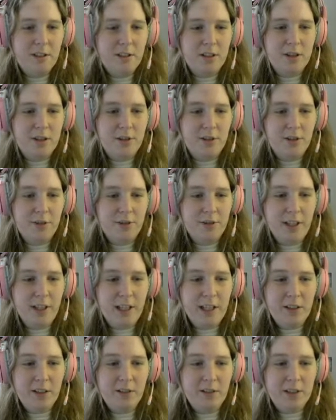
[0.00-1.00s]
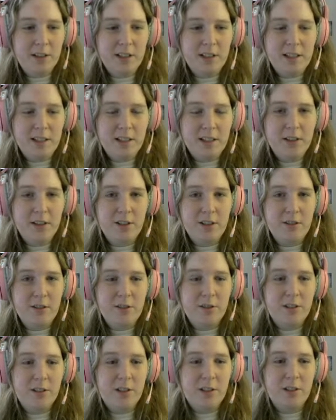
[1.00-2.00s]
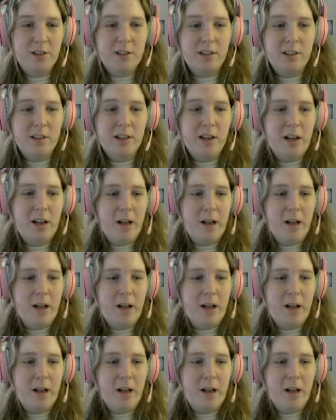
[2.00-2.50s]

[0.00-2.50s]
2V or C2, your